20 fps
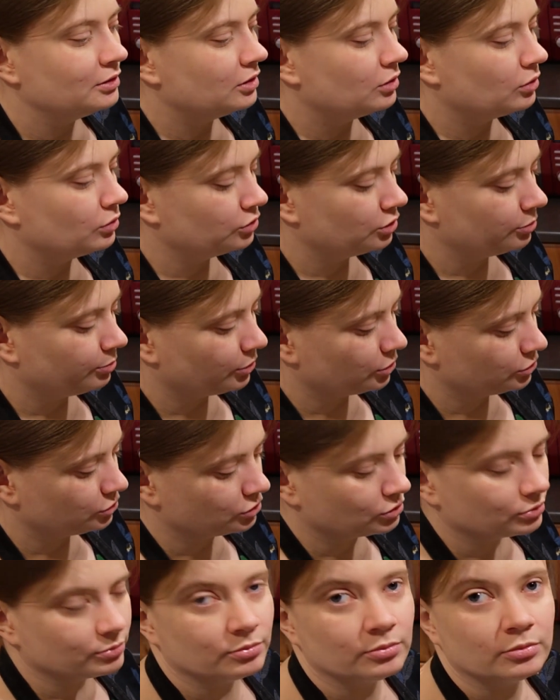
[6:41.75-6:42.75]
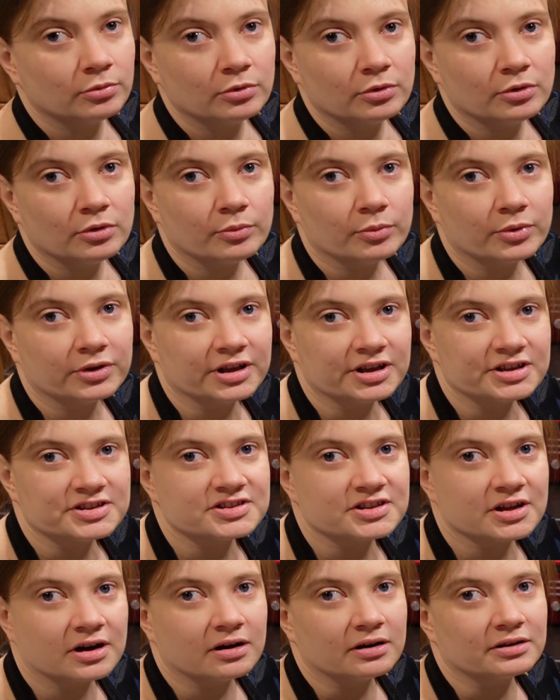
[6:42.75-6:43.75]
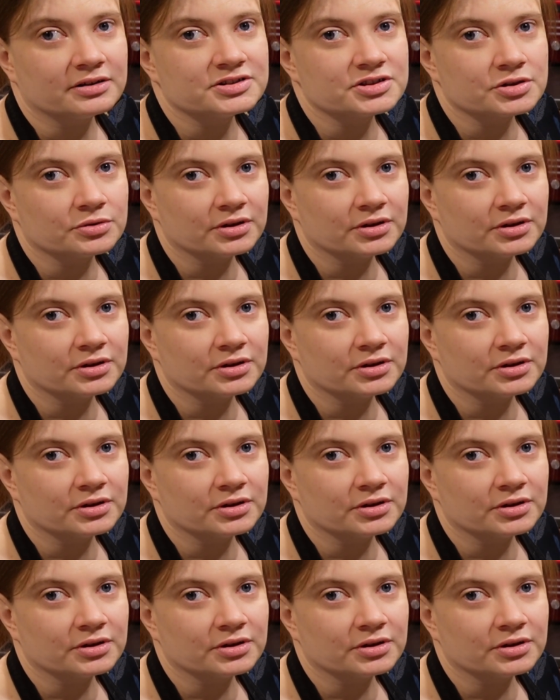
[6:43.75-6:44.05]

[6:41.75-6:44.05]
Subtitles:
on the bottom when I start so